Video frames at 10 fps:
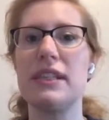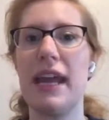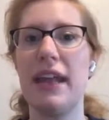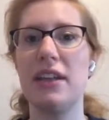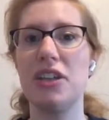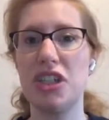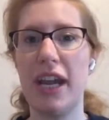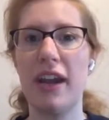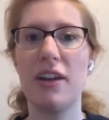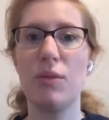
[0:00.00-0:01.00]
and
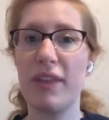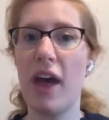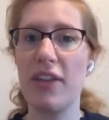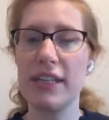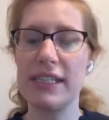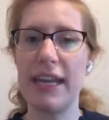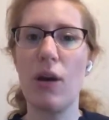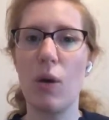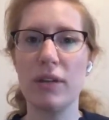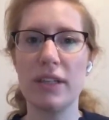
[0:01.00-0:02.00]
shared with other
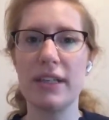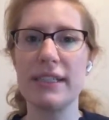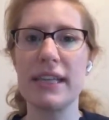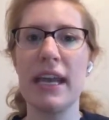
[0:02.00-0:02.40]
stakeholders